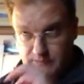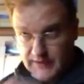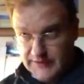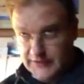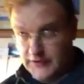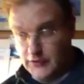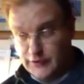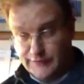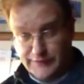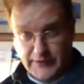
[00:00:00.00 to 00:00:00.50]

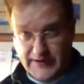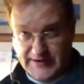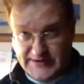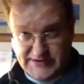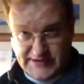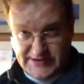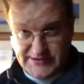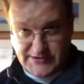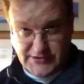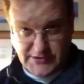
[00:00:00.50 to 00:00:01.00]
You know, if your
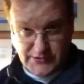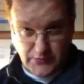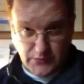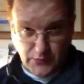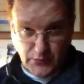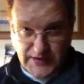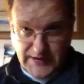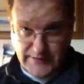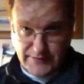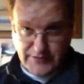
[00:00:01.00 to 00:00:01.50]
ancestors were
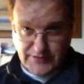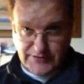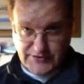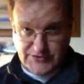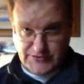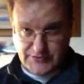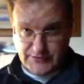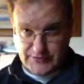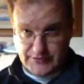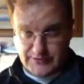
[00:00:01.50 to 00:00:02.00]

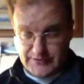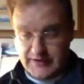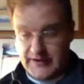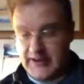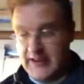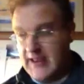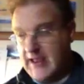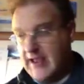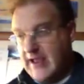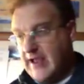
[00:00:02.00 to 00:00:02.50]
weavers or
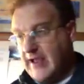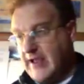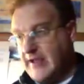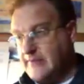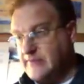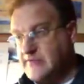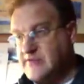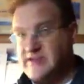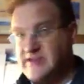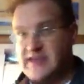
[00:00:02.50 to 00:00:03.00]

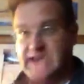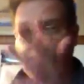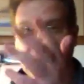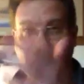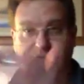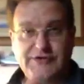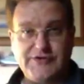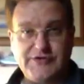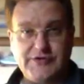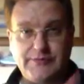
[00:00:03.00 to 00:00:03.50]

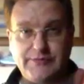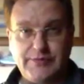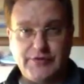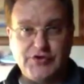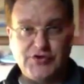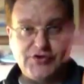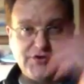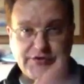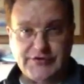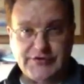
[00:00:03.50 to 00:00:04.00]
tailors or
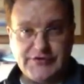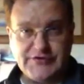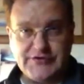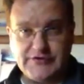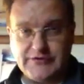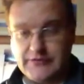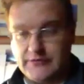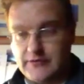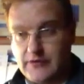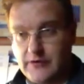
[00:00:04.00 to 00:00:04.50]
butchers
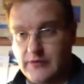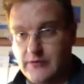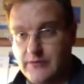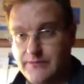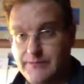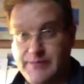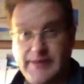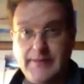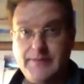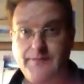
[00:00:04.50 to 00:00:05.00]
or
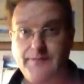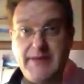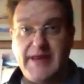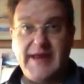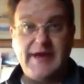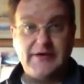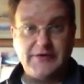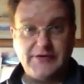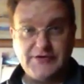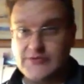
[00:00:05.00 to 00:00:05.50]

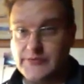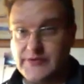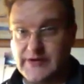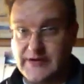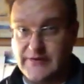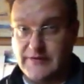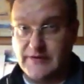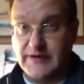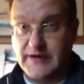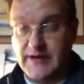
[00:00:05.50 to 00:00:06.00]
bakers or
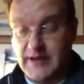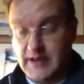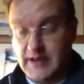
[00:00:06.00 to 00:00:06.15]
whatever,